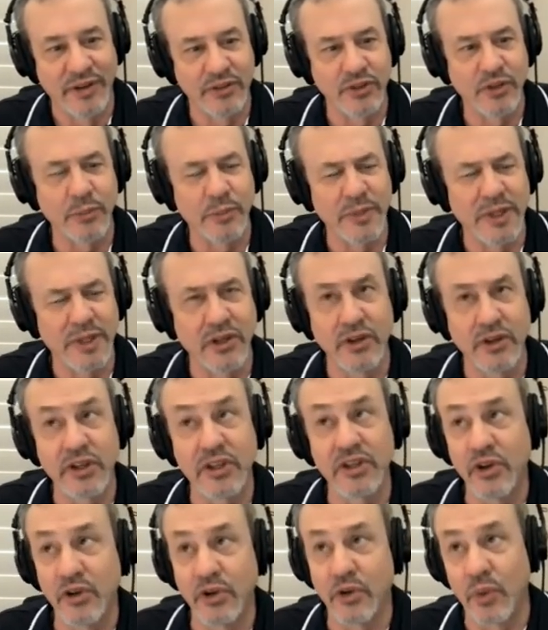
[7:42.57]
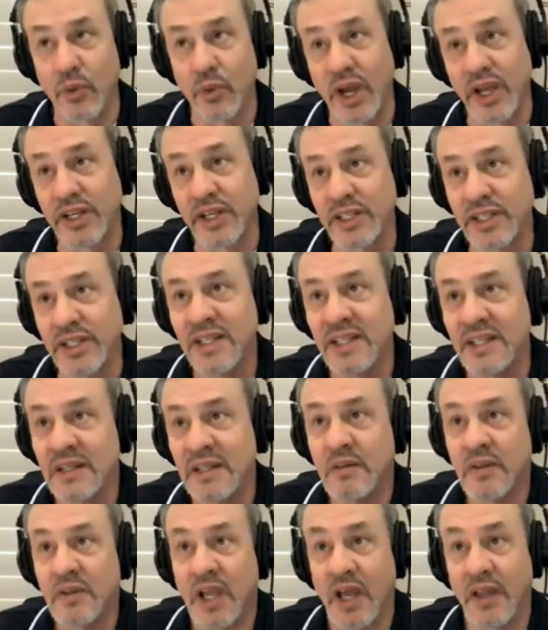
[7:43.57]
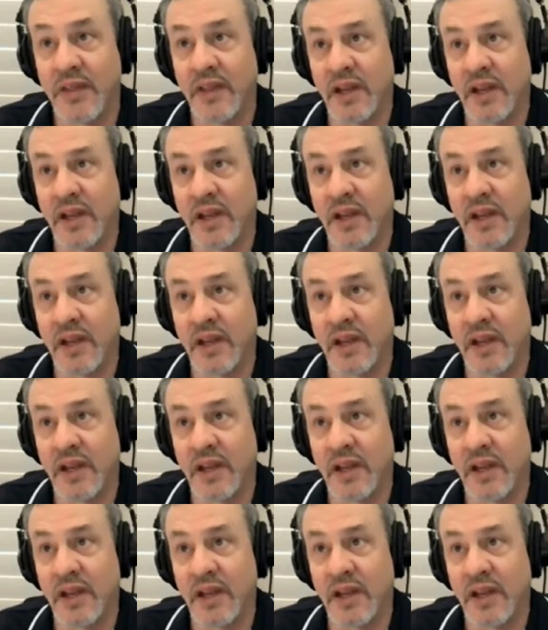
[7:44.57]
It took me a year to write it, and